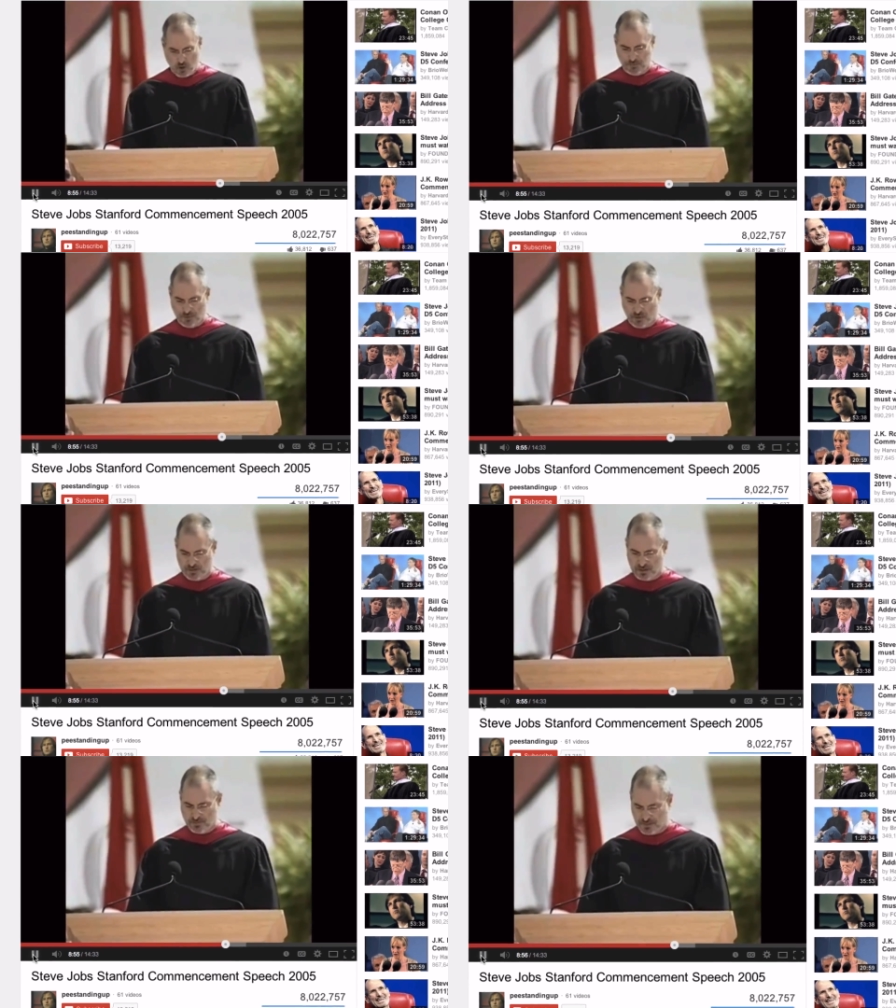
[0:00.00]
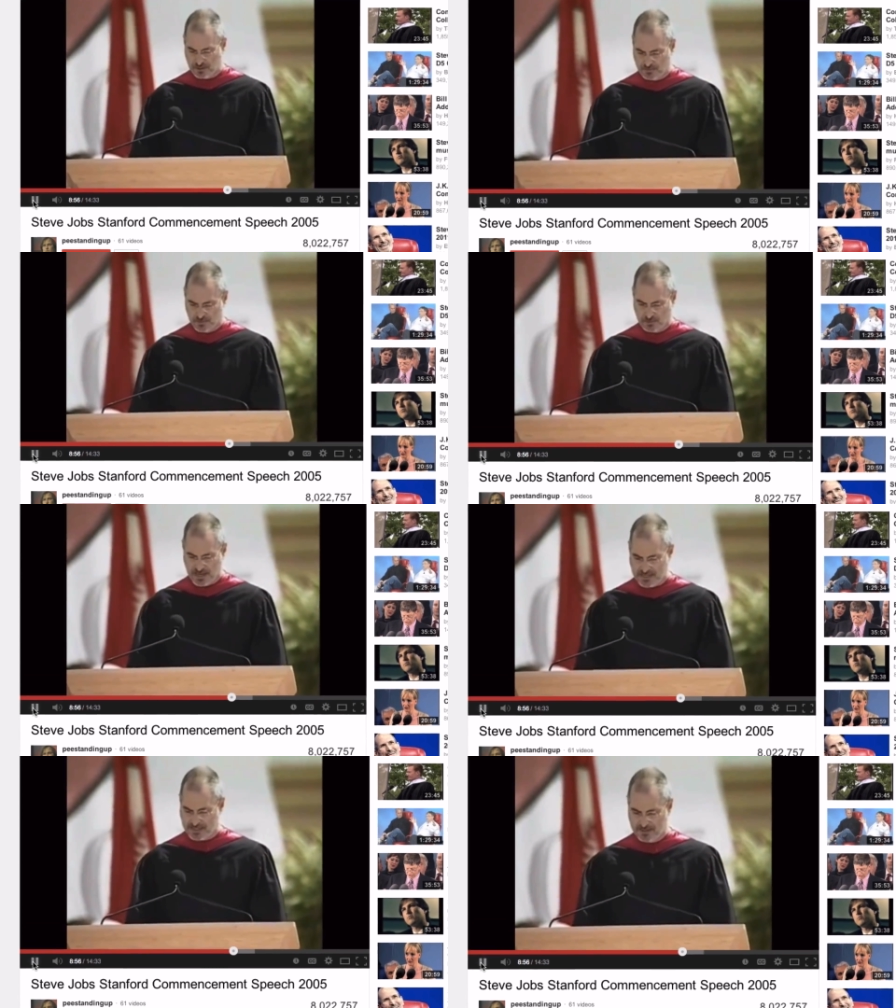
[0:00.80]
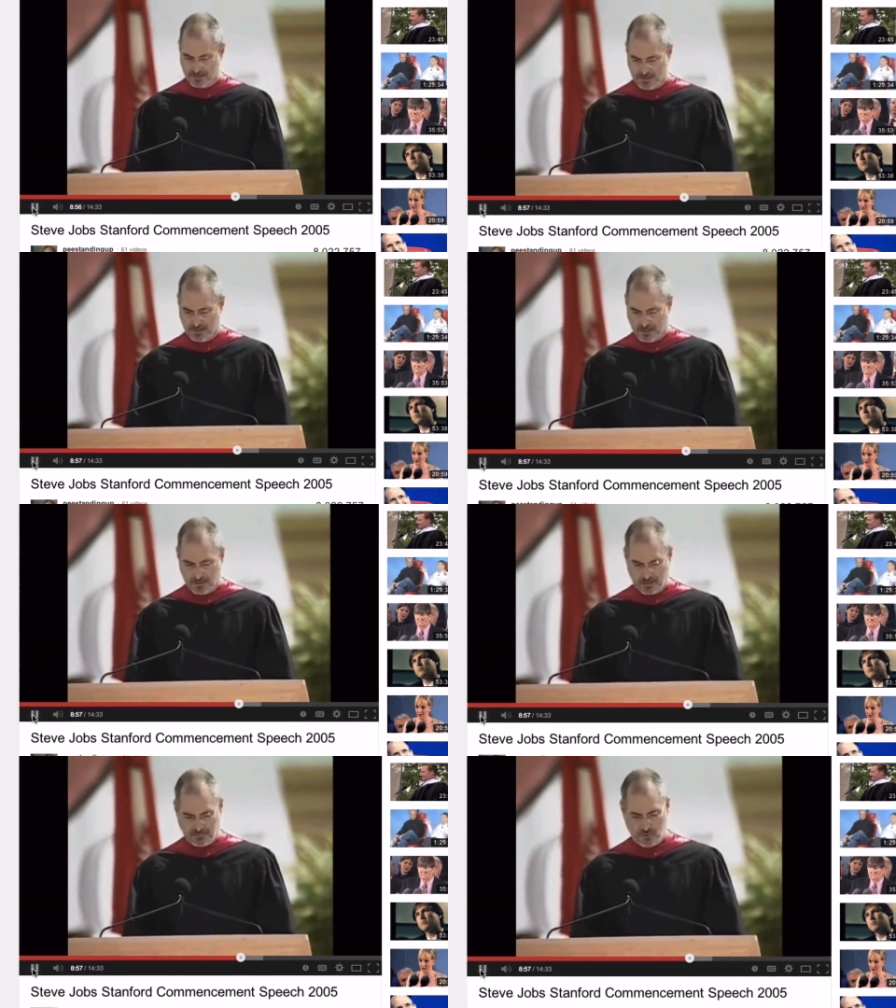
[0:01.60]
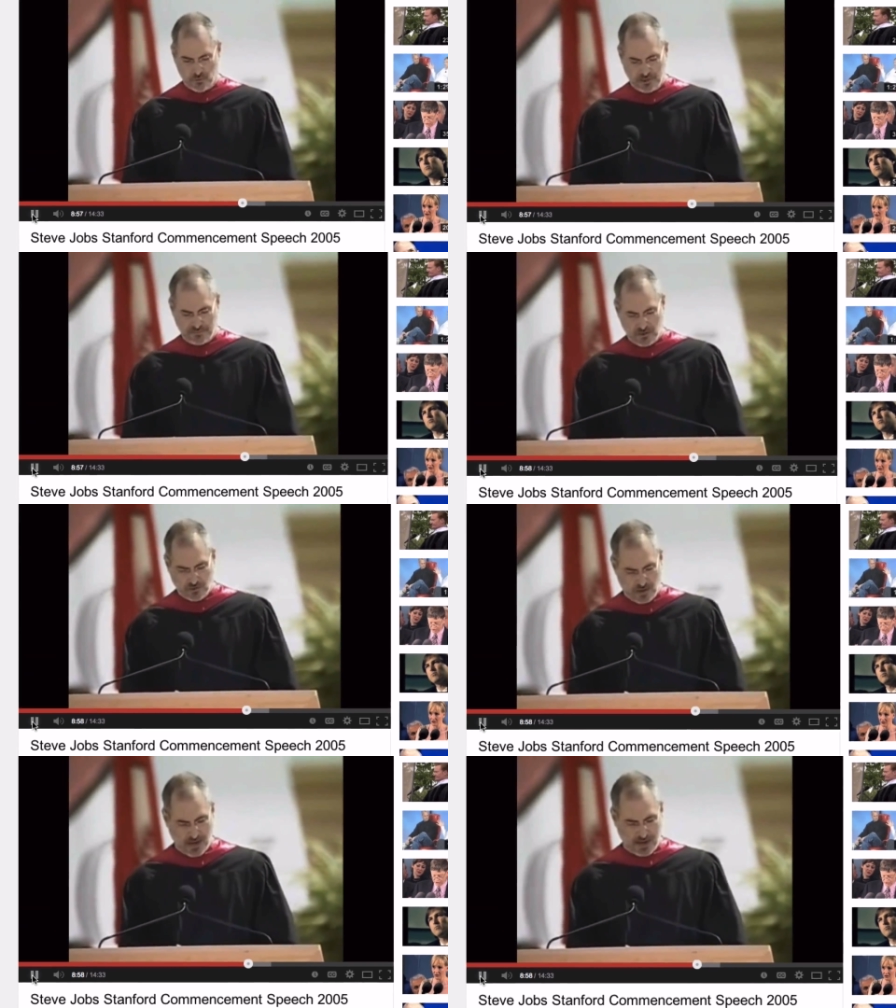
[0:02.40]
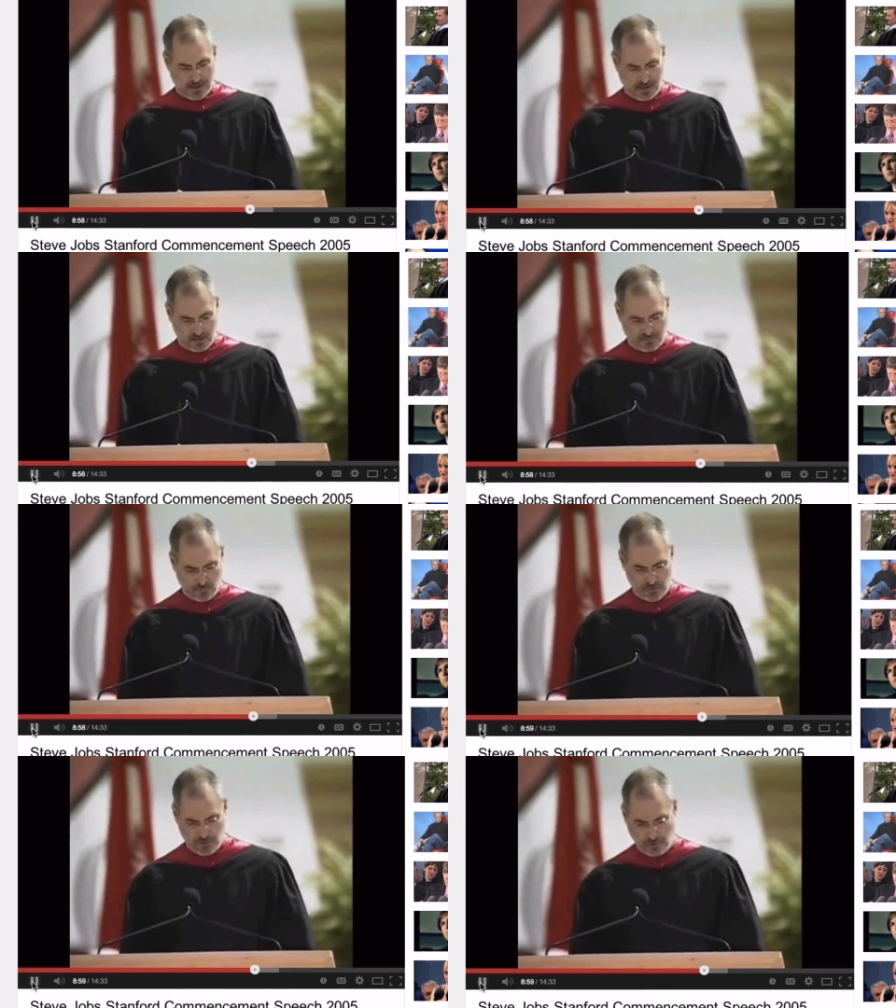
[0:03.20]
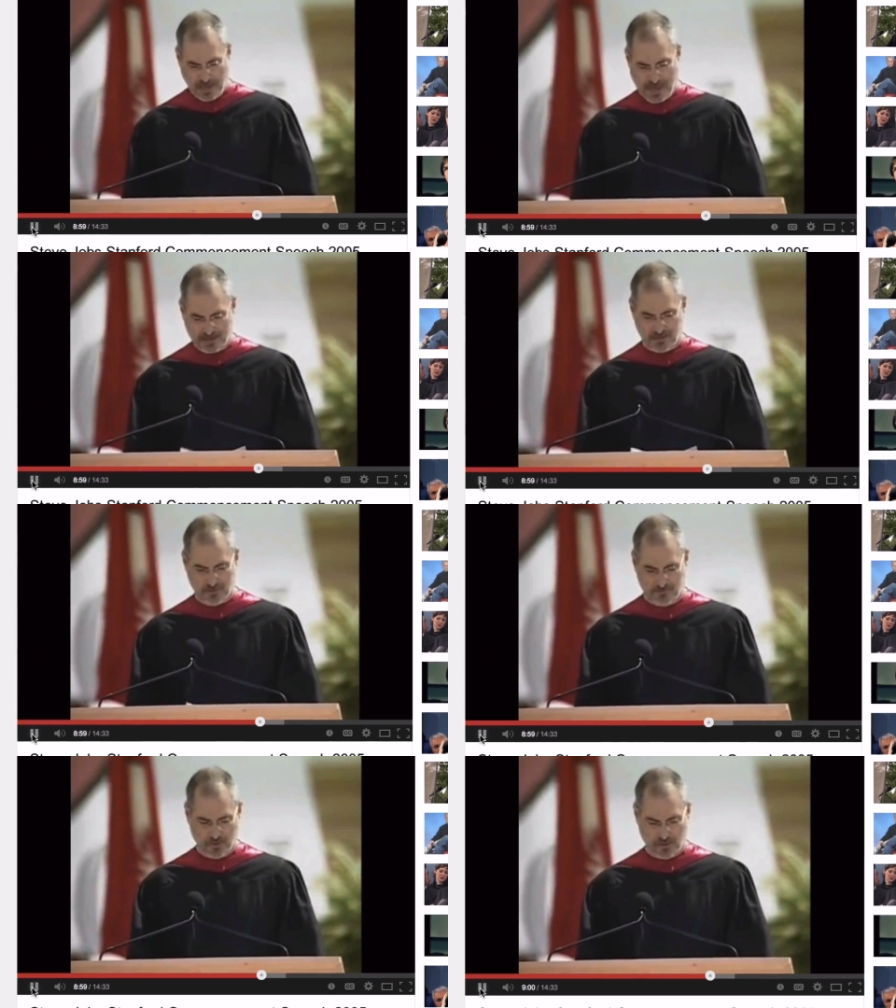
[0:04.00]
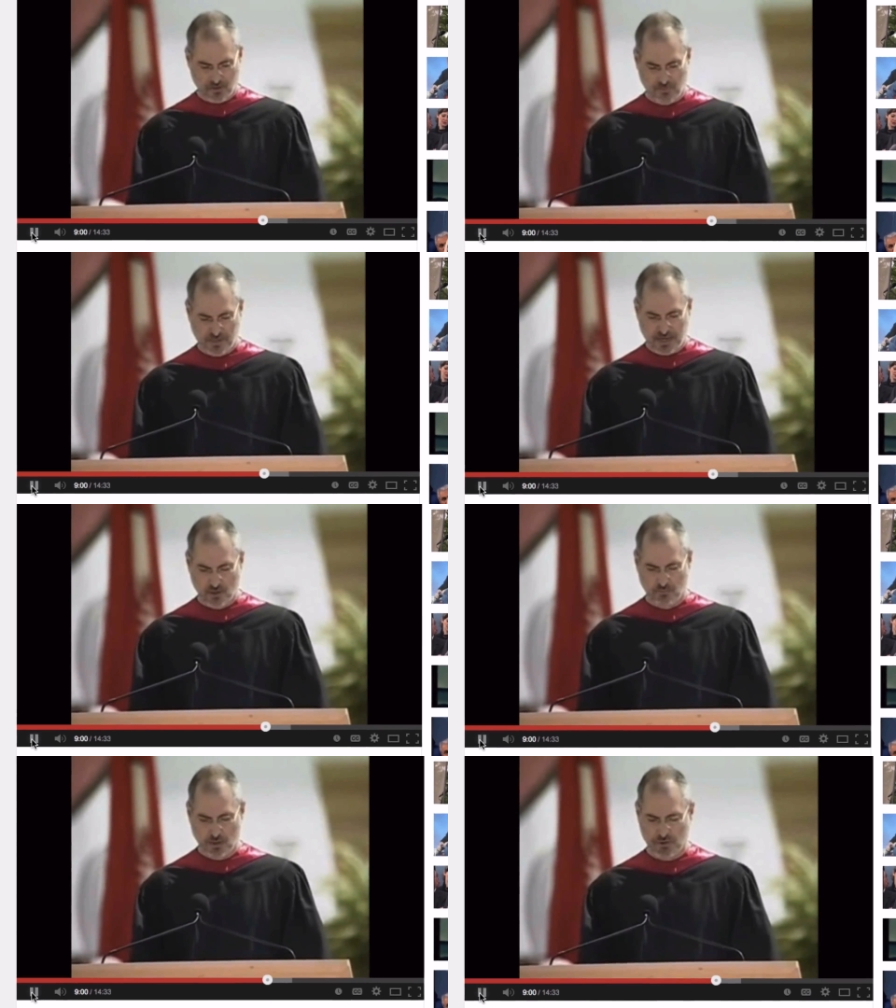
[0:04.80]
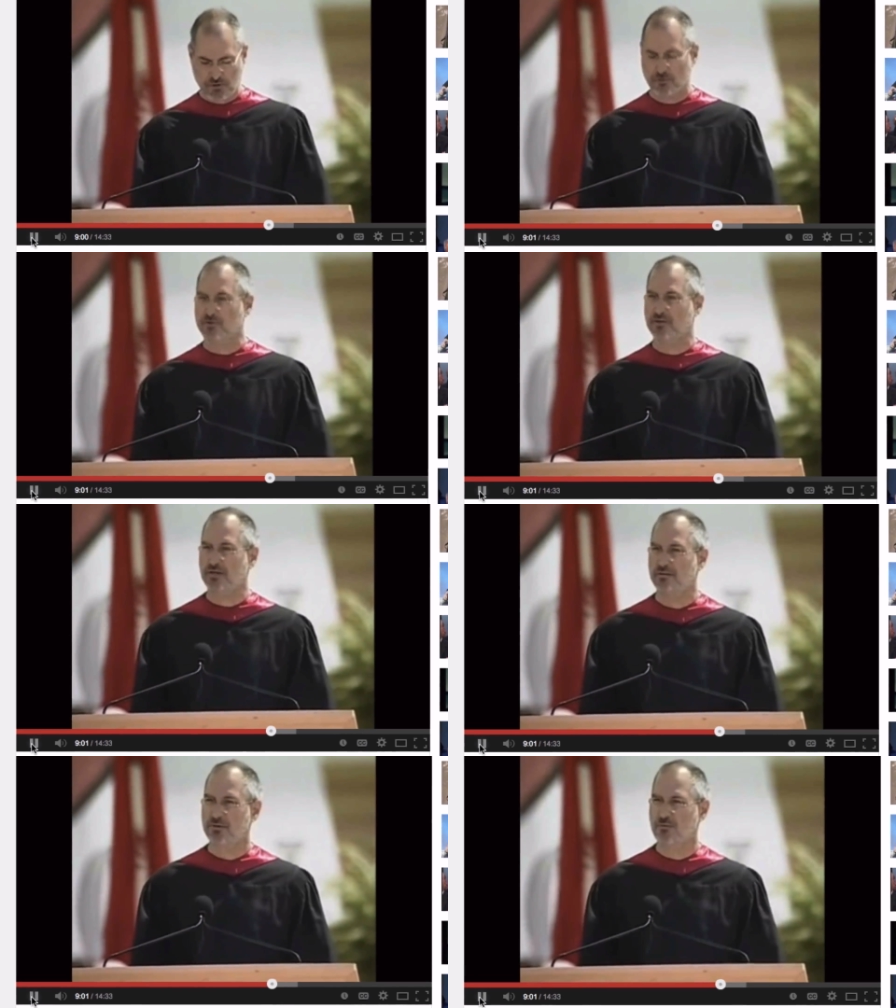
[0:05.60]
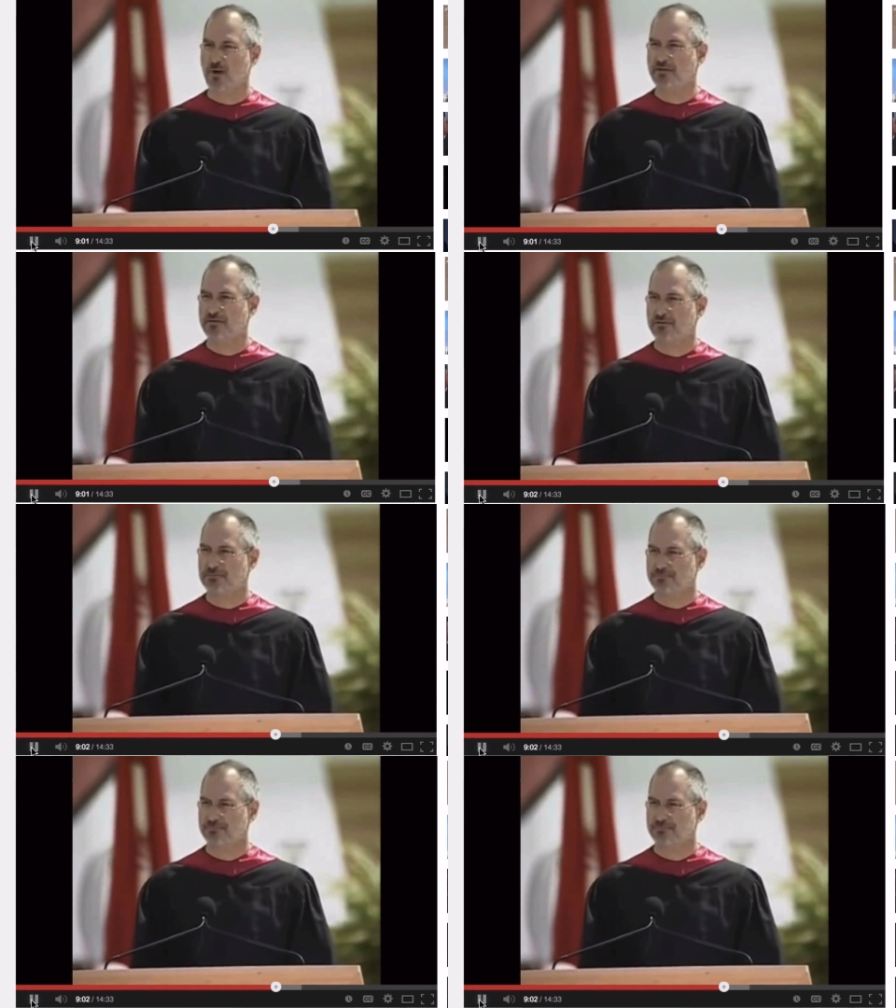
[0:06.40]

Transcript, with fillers: quote that went something like If you live each day as if it was your last, someday you'll most certainly be right.